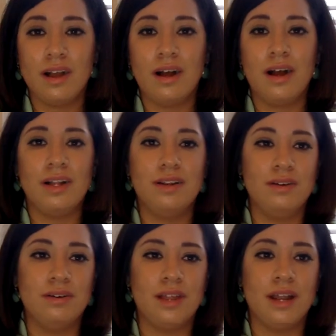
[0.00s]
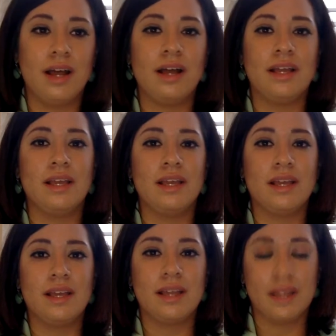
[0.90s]
I know that
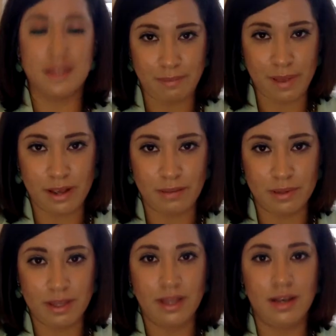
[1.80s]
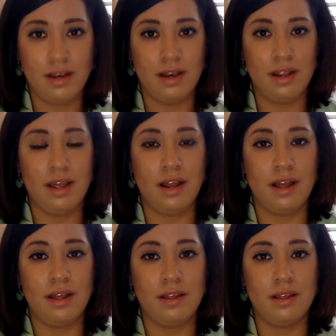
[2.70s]
I can get back up again, and
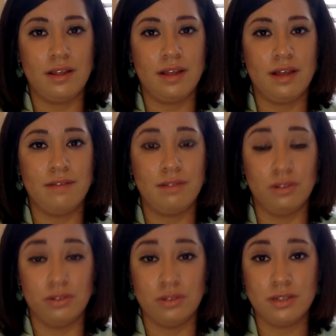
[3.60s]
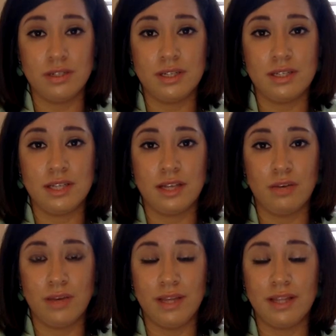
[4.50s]
I have learned, taken
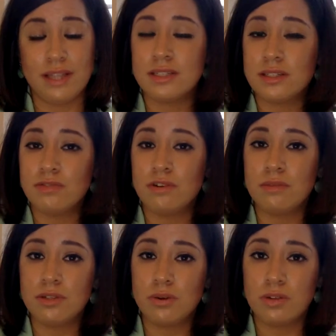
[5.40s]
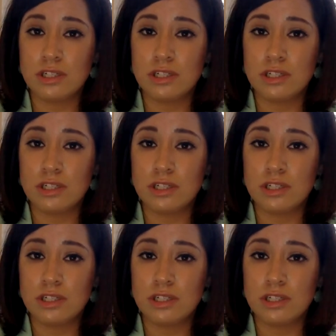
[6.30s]
away lessons from this whole